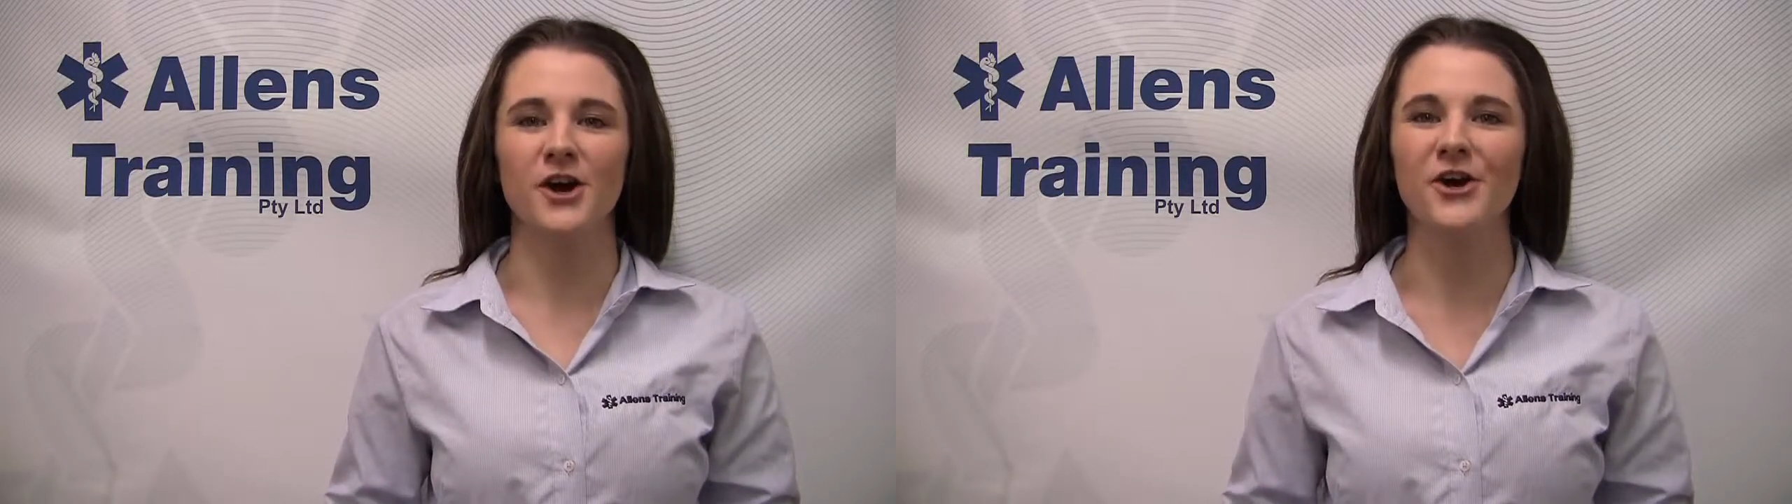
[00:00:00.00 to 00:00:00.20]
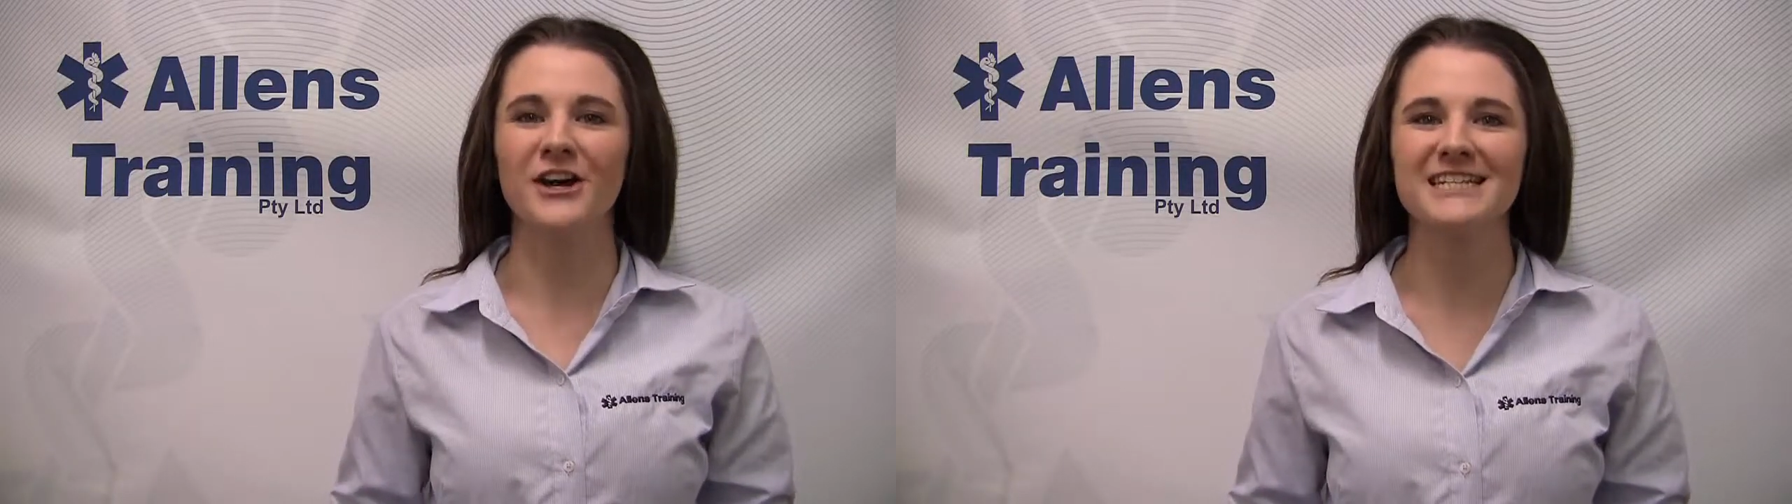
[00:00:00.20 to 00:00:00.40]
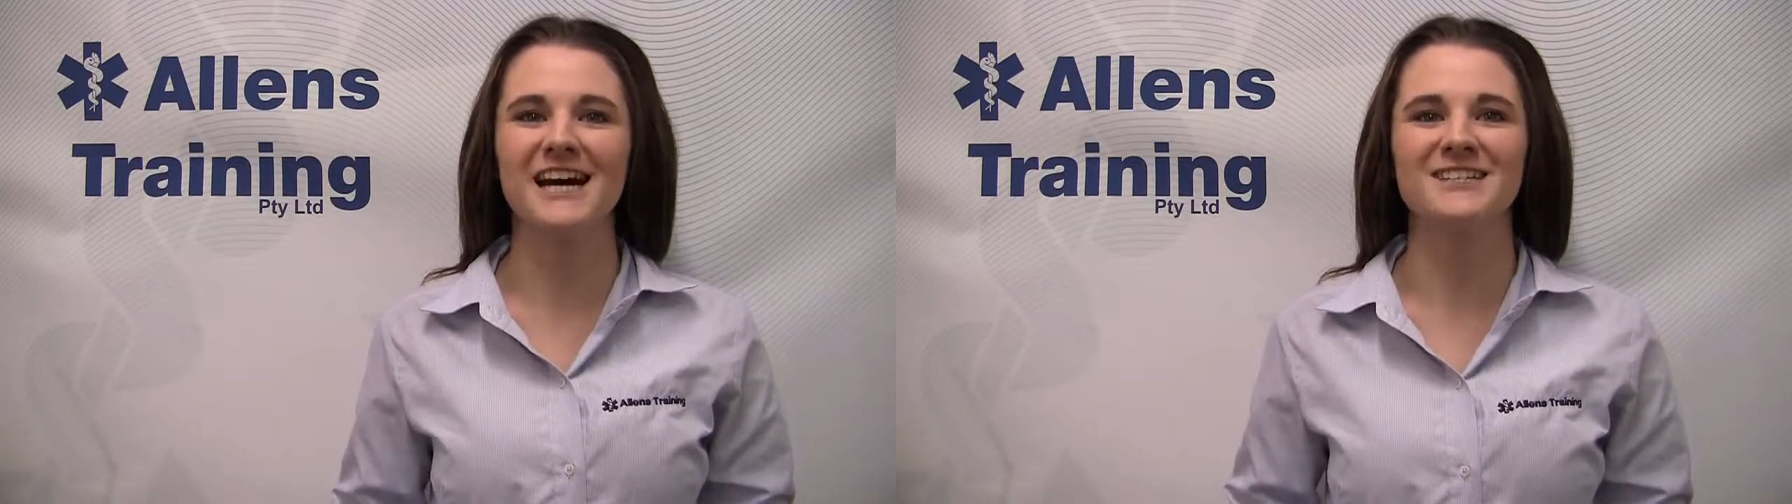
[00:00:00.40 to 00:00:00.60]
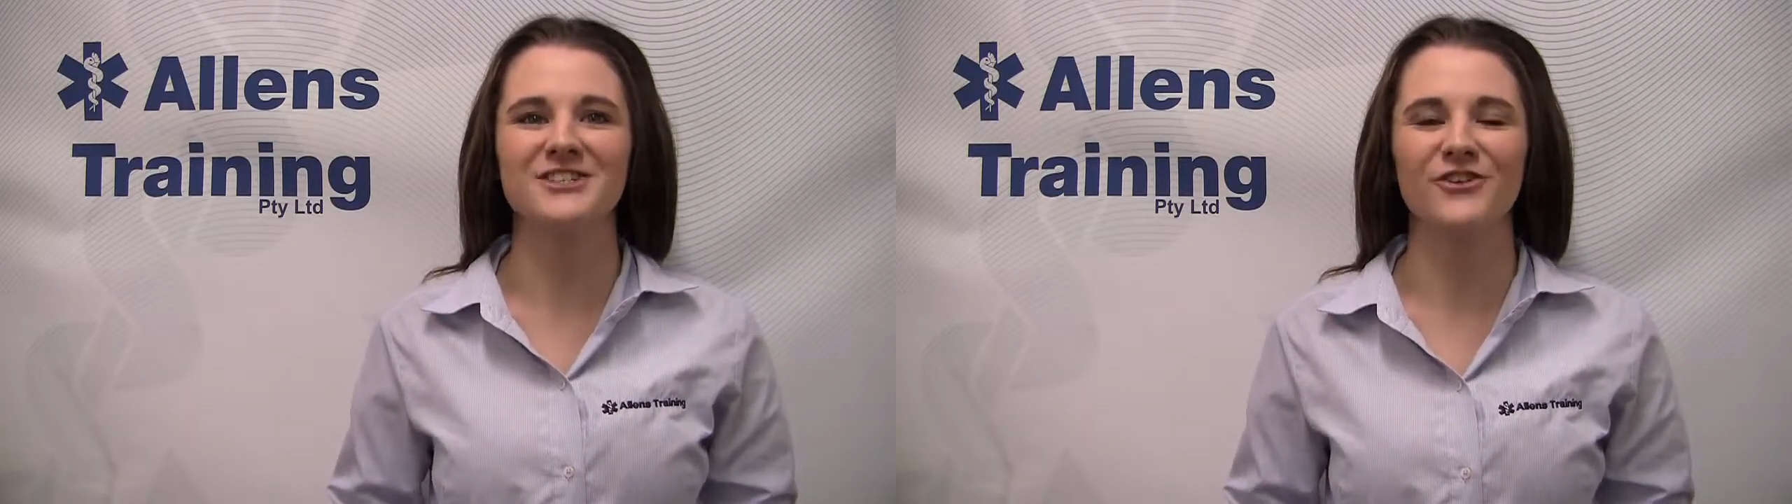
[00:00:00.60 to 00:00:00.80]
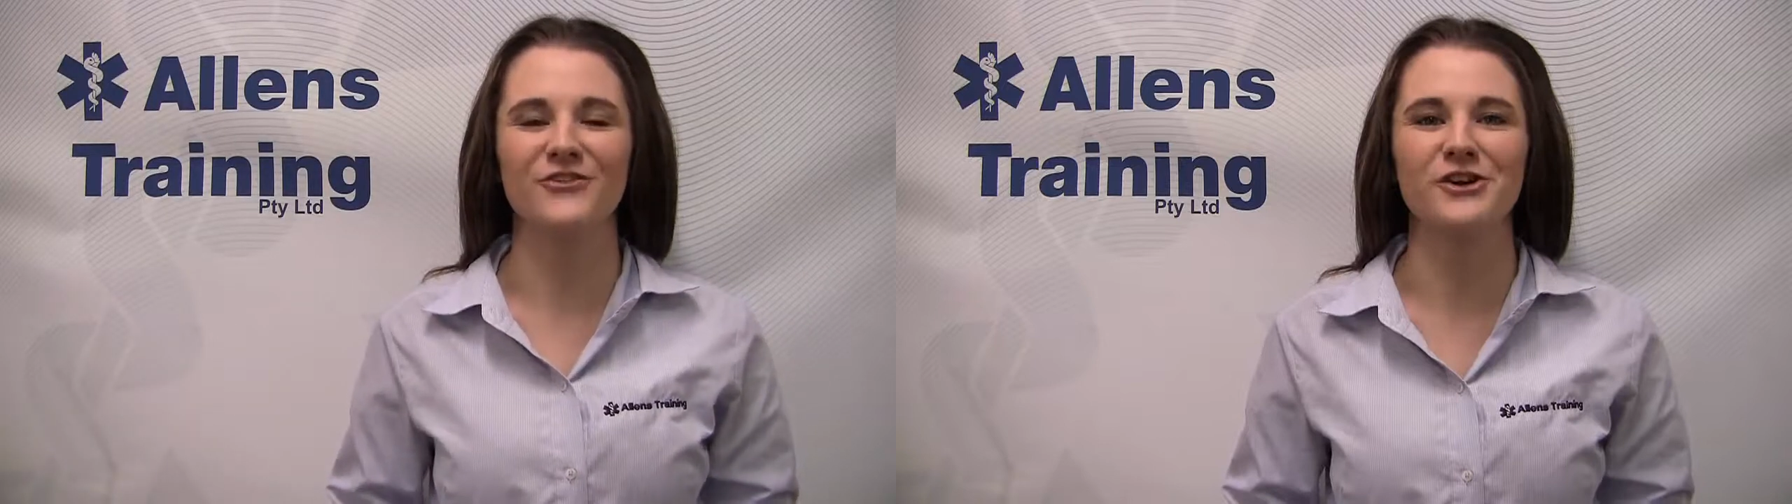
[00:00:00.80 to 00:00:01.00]
on conducting
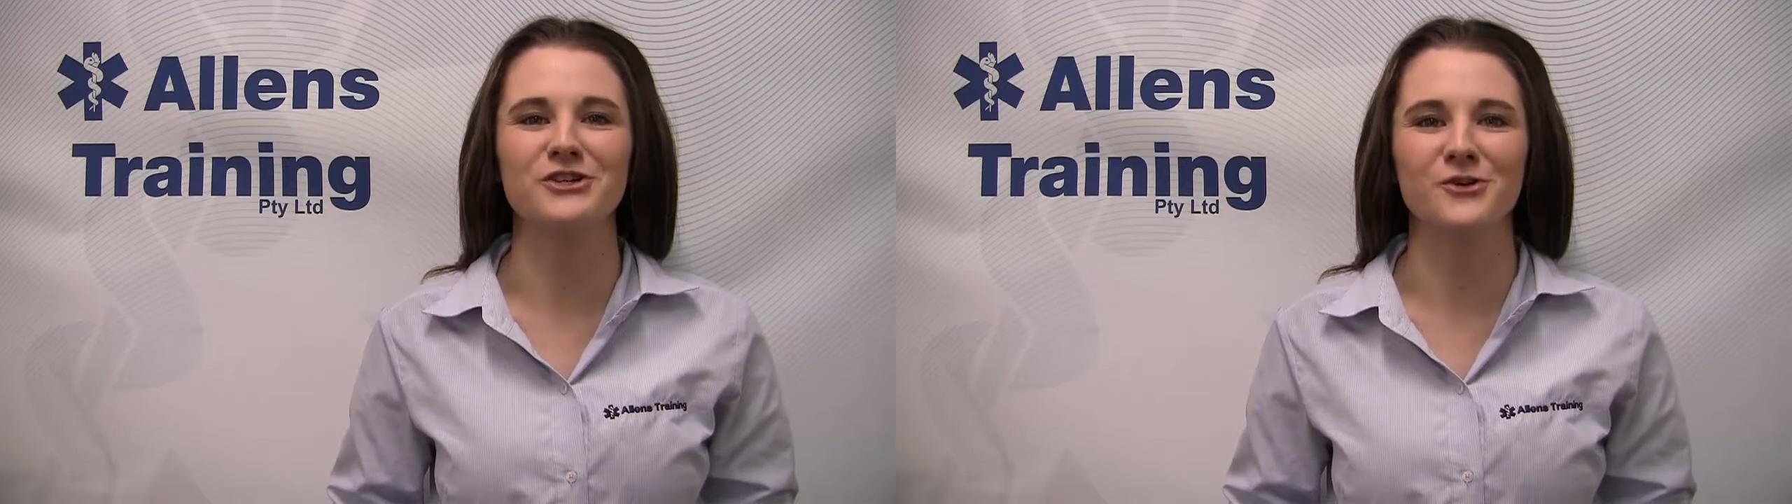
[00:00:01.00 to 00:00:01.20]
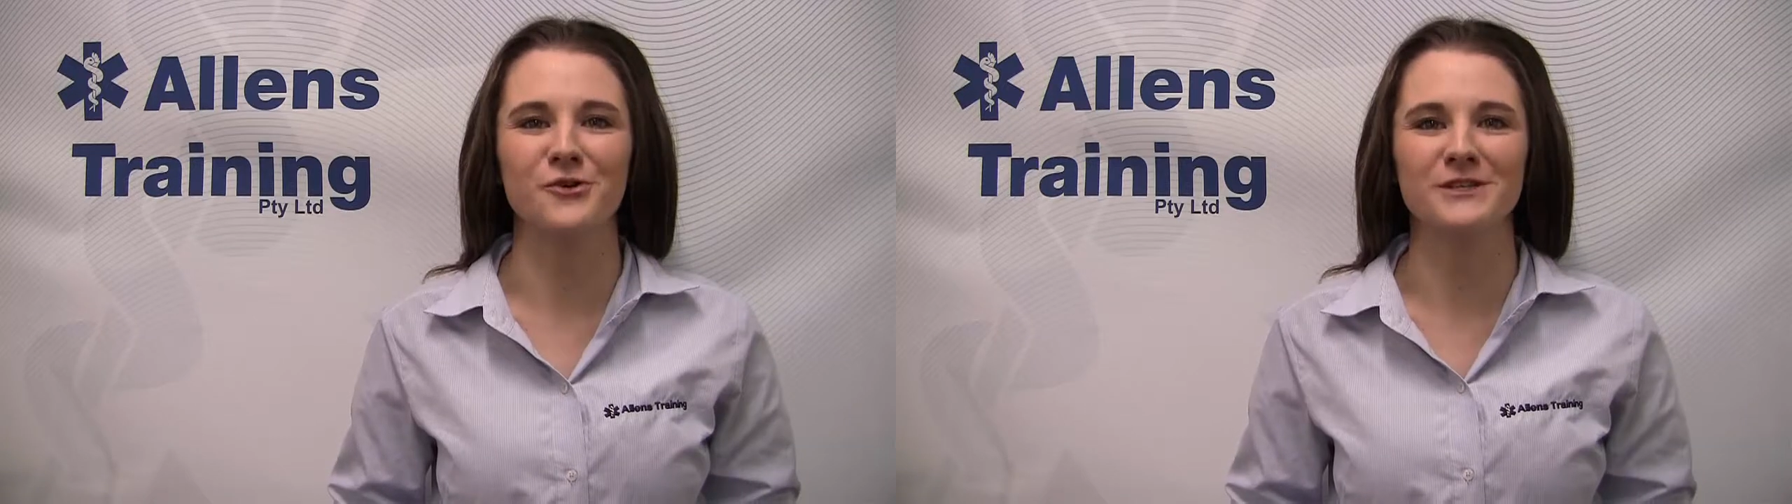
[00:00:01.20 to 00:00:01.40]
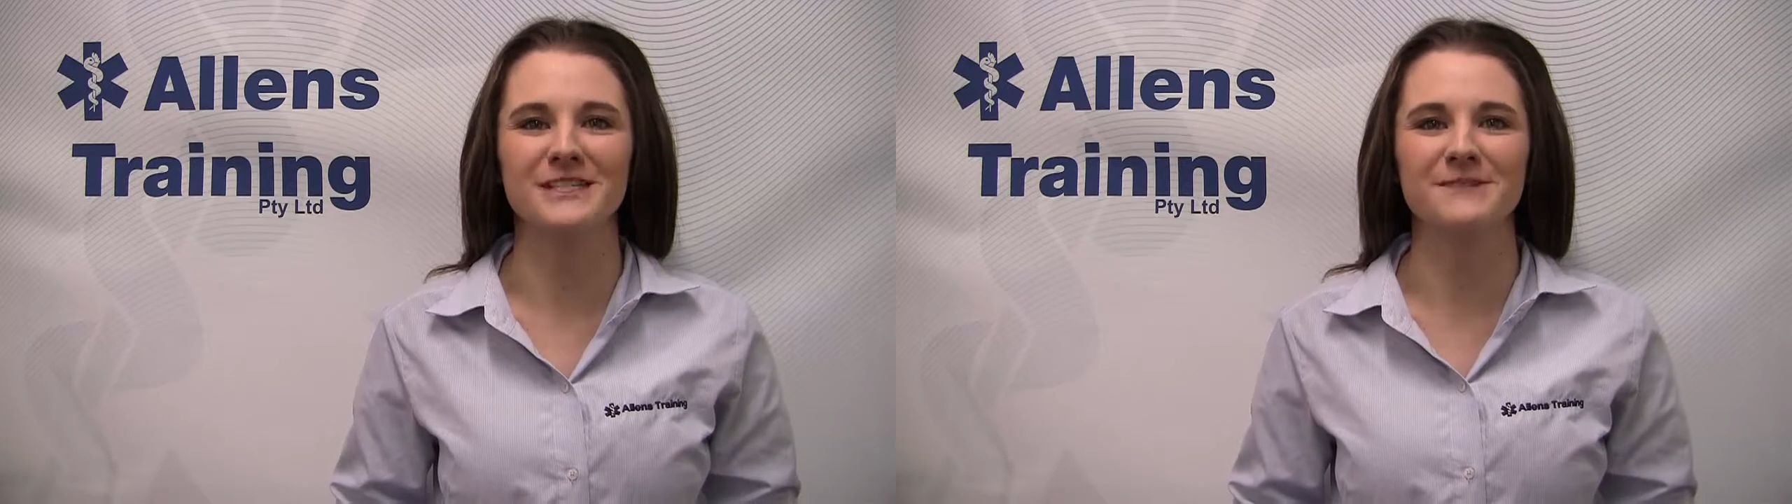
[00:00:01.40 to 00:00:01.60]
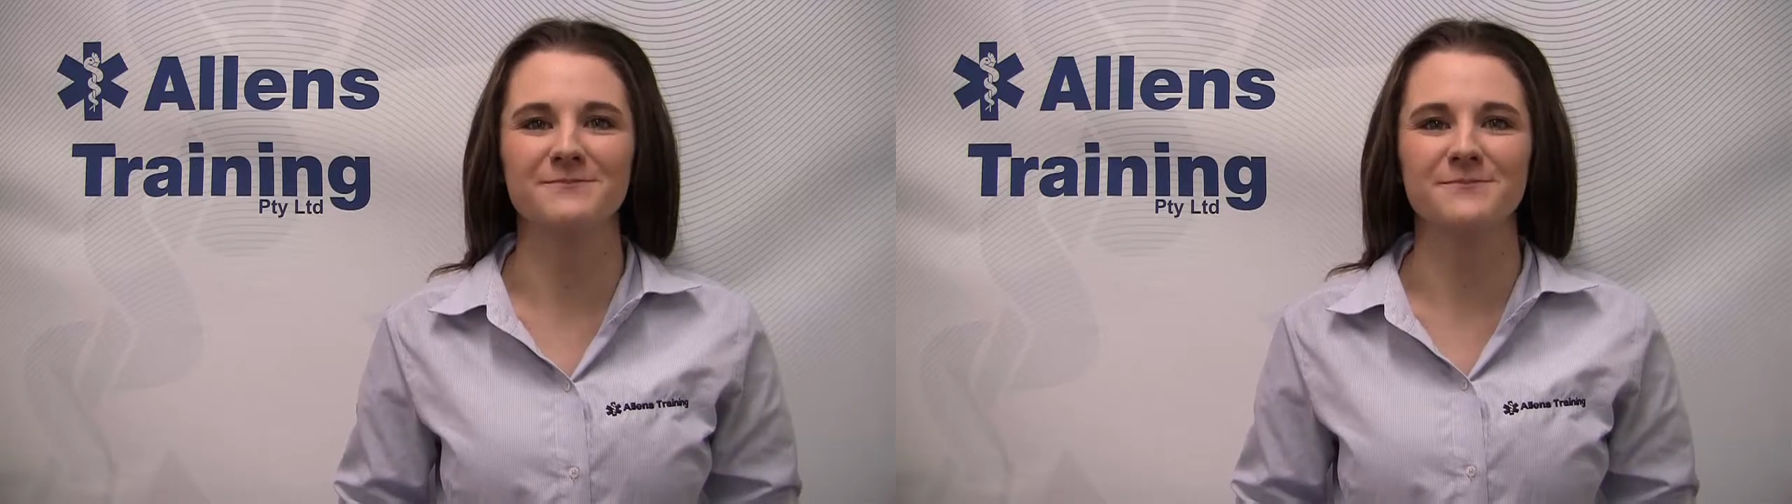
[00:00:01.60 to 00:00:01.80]
your first course.